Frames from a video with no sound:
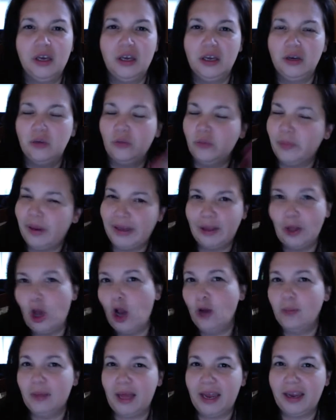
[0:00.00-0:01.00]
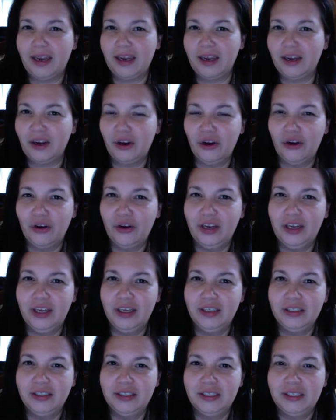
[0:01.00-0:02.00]
with my long black hair.
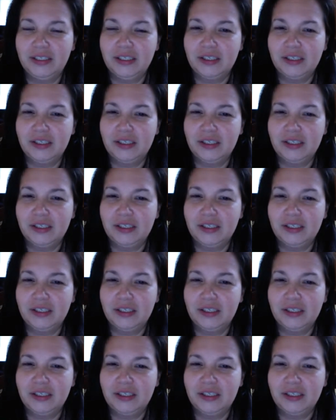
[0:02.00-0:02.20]
And